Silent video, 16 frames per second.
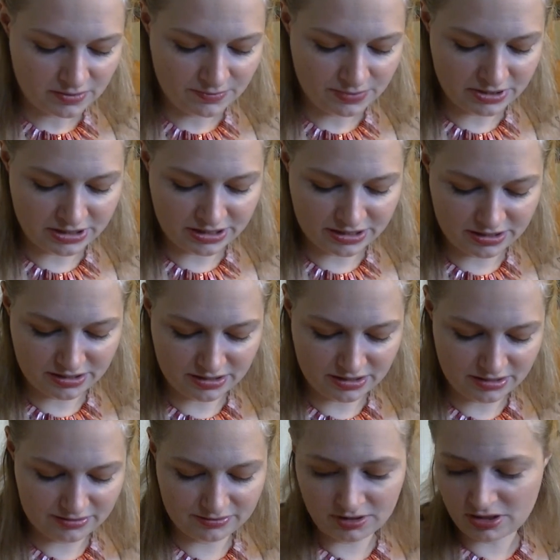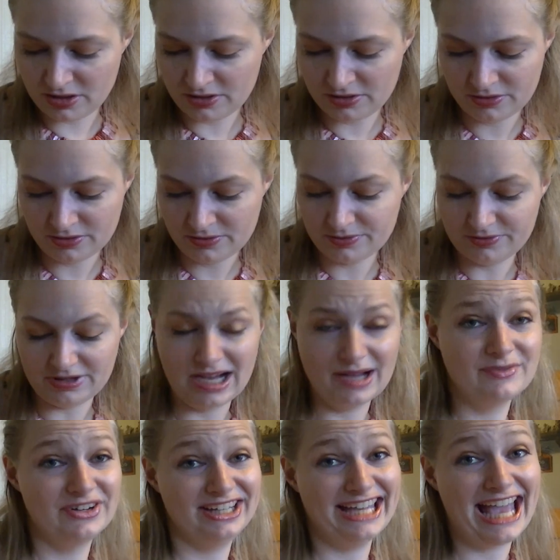But, oh,
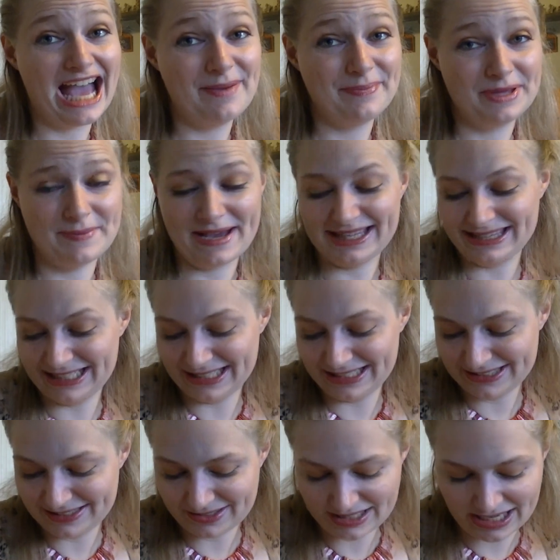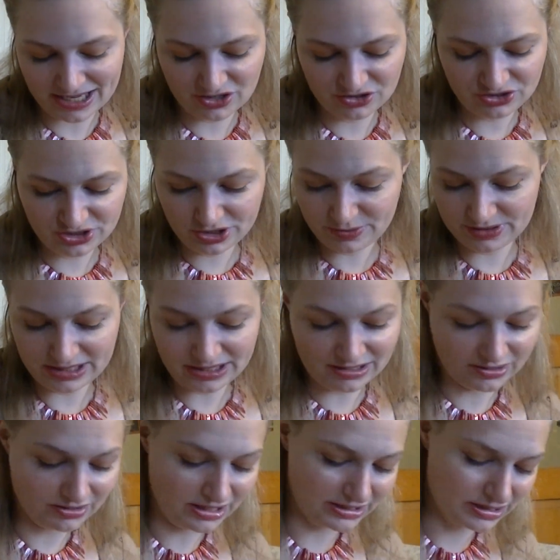I'm really happy about these. Okay, I'll show you what they
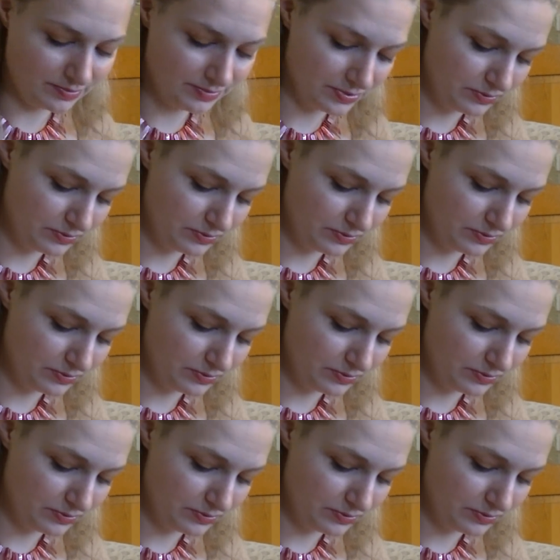look like, number